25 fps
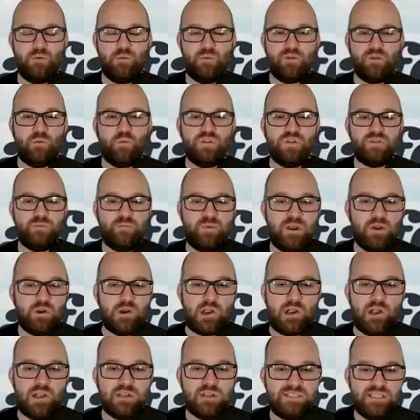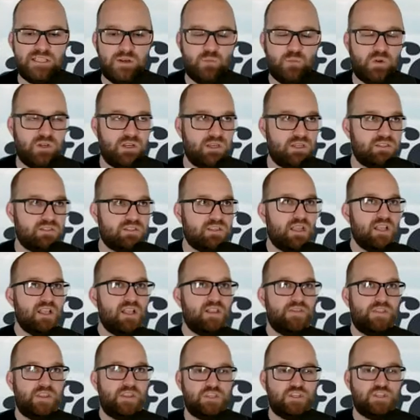what's better content, what is
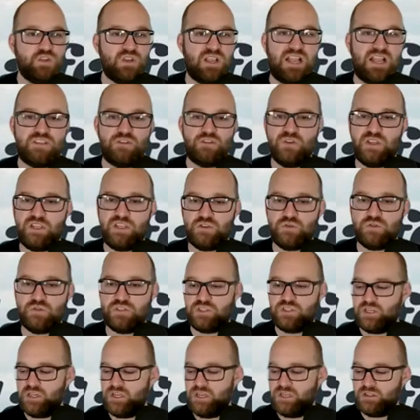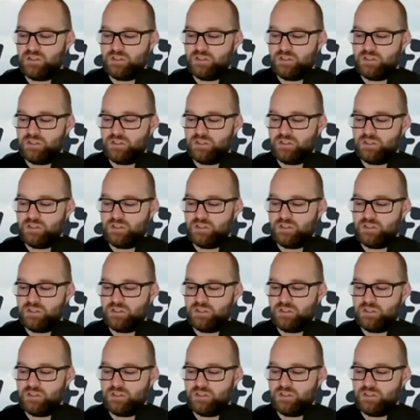things you guys are interested in.